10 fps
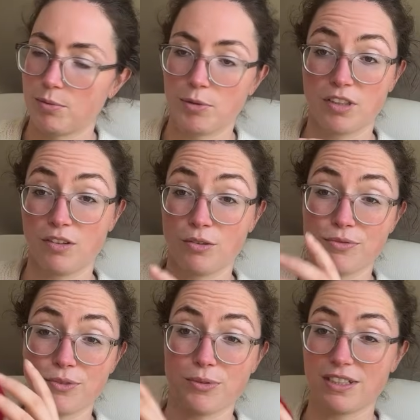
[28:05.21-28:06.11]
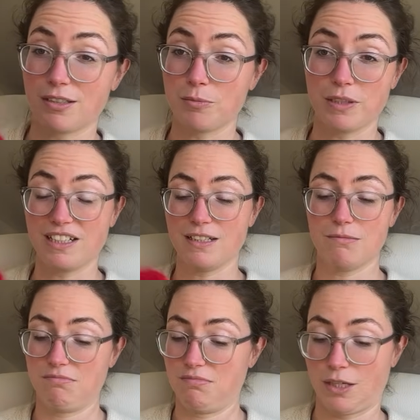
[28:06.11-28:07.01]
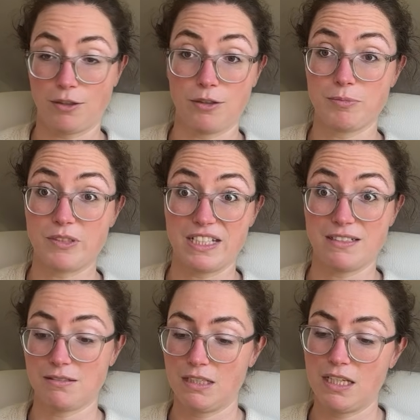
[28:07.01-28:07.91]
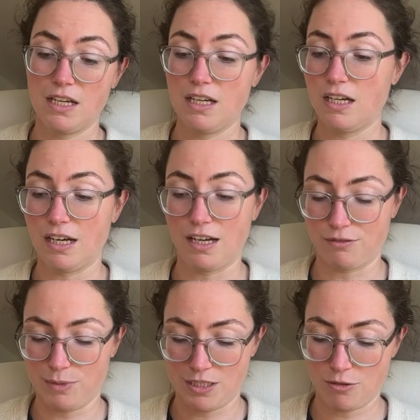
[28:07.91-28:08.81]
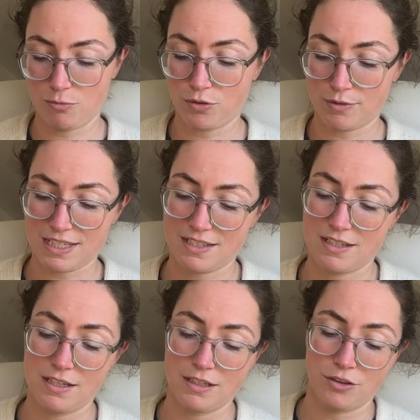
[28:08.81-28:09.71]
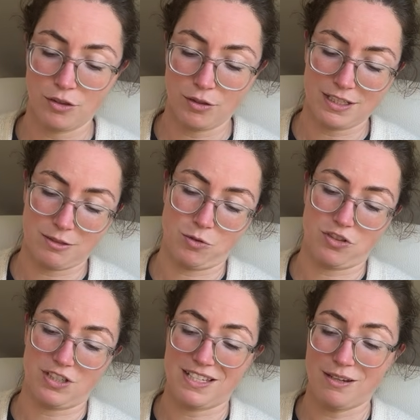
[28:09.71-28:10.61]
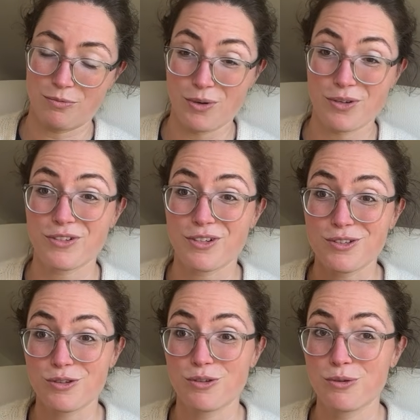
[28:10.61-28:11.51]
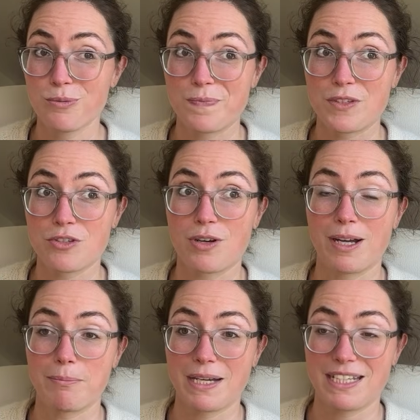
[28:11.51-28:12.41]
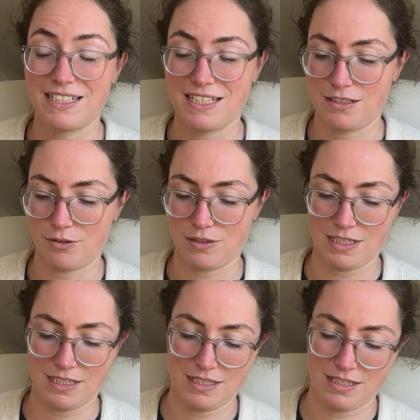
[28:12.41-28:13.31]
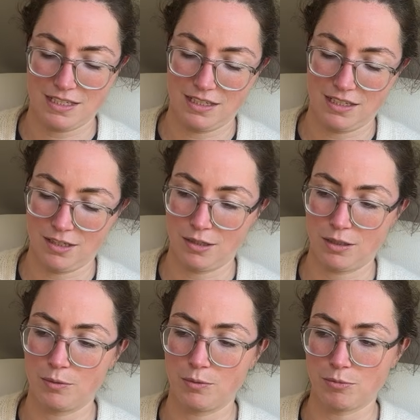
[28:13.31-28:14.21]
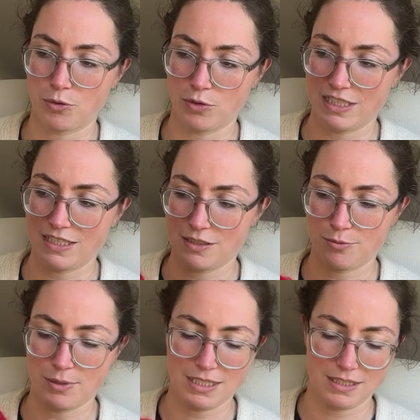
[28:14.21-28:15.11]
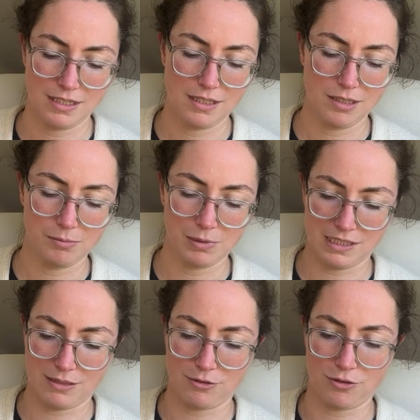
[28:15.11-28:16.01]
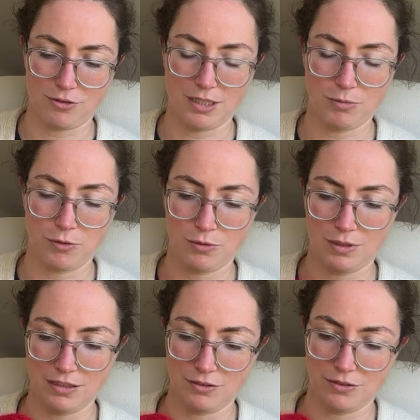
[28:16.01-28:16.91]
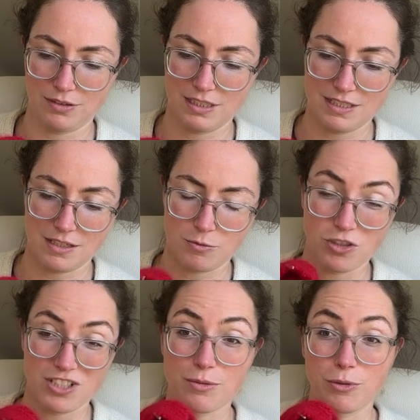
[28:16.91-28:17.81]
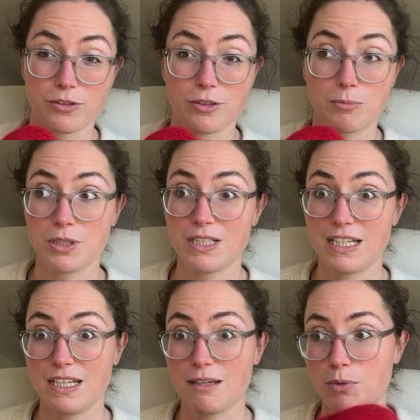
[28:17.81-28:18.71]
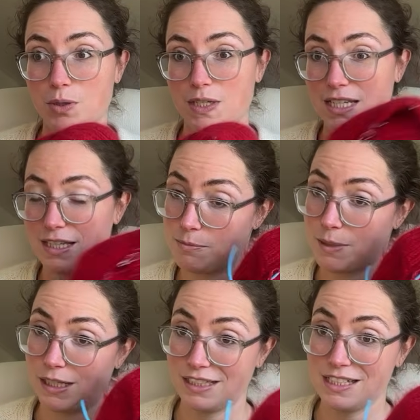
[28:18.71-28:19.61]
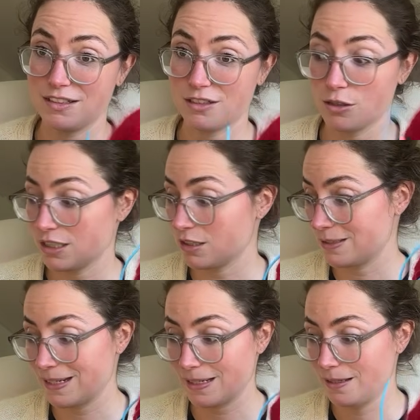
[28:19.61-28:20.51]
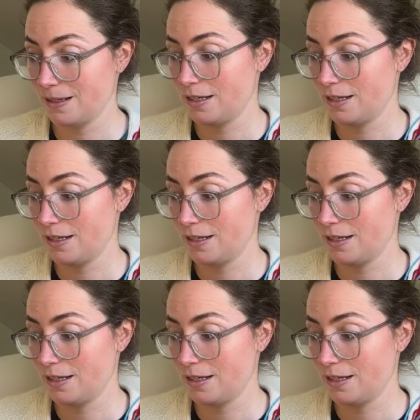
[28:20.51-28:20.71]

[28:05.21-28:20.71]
I'm not going to unfold it completely. Now you're up to date. I've made some progress, not as much as I wanted to, so I might knit on this one more day this week because I was not able to knit on this as much as I wanted on Monday, and Monday is my Agnete cardigan day,